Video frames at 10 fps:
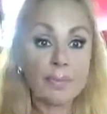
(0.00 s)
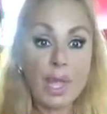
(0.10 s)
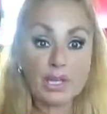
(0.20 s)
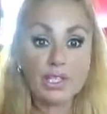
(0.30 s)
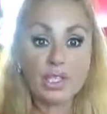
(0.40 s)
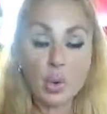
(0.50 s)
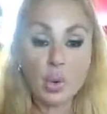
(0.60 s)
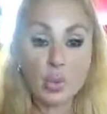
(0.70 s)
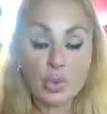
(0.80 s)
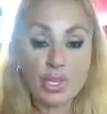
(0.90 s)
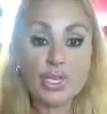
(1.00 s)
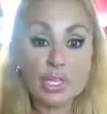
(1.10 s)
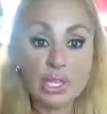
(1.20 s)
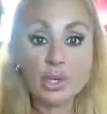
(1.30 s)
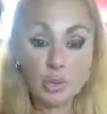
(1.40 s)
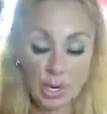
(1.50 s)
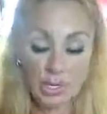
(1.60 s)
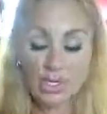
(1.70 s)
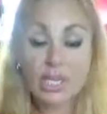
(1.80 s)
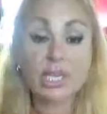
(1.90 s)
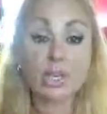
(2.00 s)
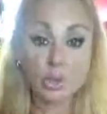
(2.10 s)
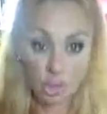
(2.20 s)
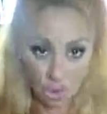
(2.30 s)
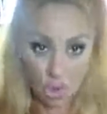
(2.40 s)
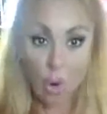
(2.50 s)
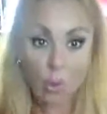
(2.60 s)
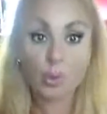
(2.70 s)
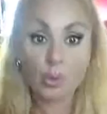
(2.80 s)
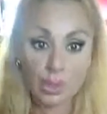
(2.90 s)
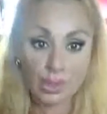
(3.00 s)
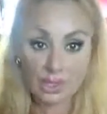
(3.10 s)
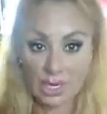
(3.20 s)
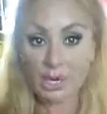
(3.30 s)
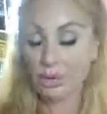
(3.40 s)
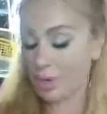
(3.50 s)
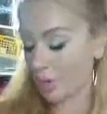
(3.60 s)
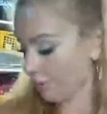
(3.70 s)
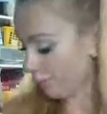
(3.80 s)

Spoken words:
And so when things get crazy, he knows to go in his area.